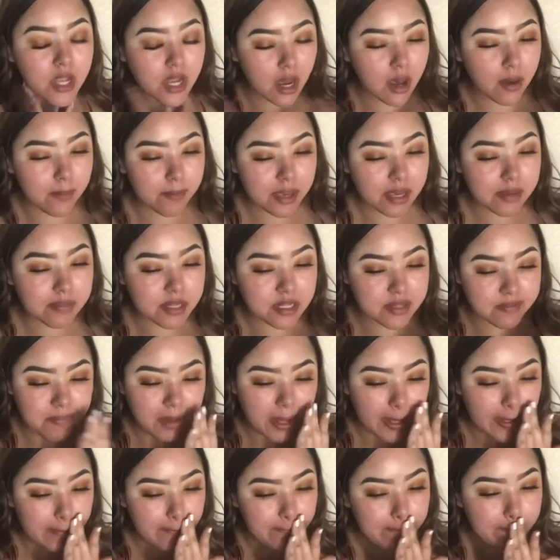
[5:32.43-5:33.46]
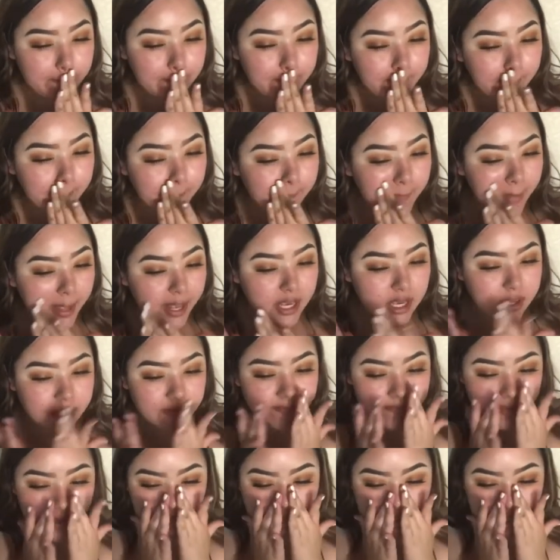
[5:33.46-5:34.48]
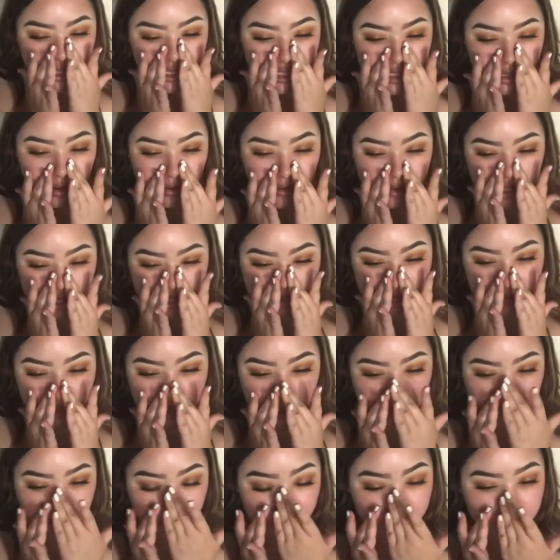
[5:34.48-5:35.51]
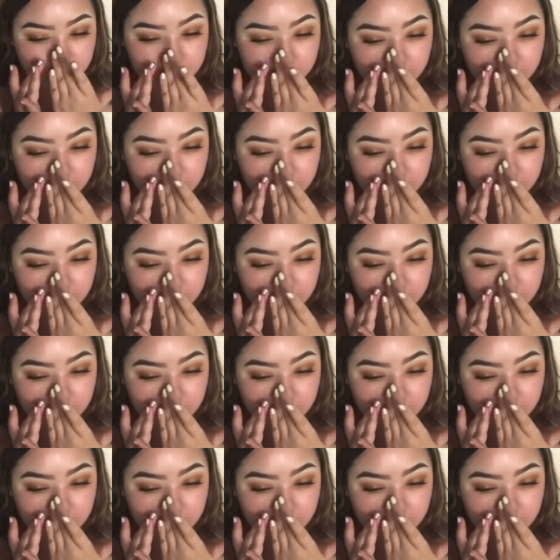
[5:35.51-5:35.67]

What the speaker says: a baby's butt. Like it feels so smooth.